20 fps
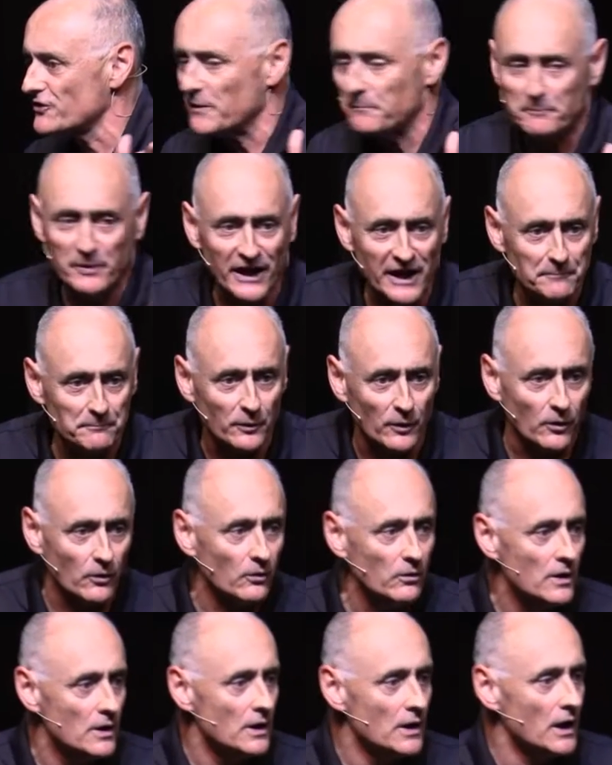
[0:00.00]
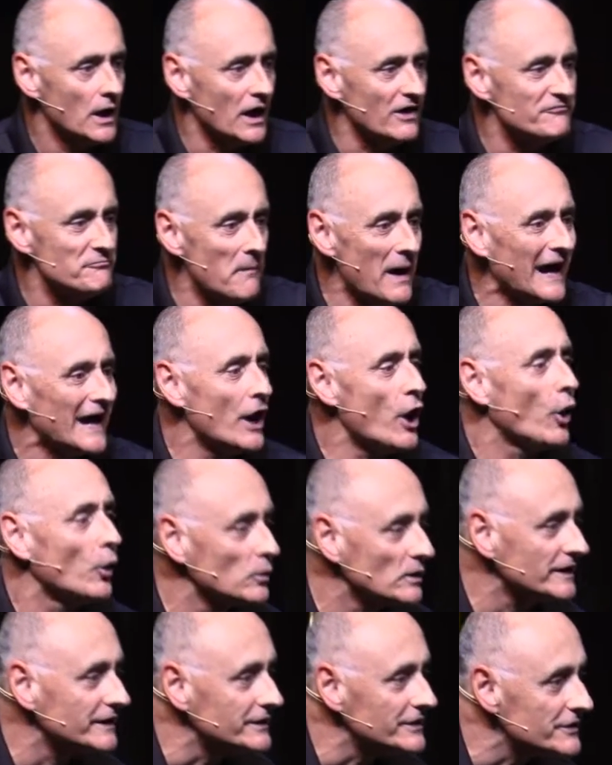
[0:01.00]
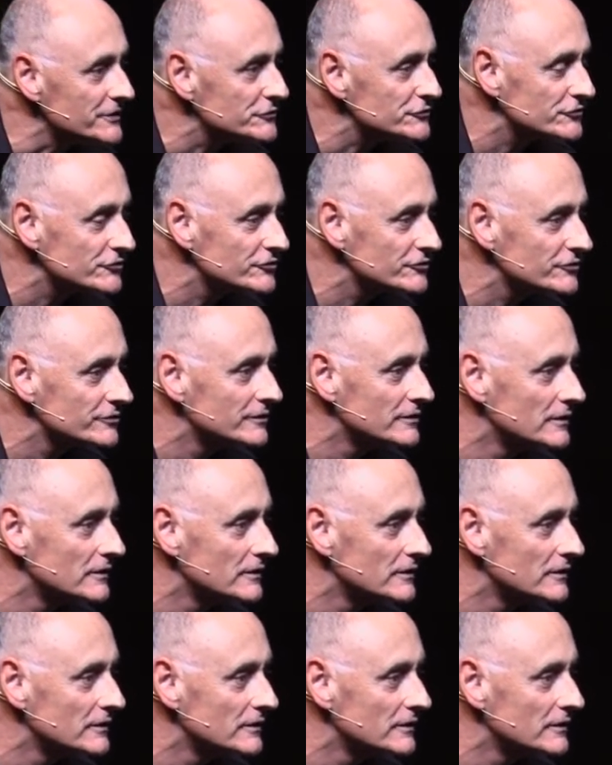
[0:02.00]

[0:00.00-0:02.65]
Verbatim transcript: the people of my holiness?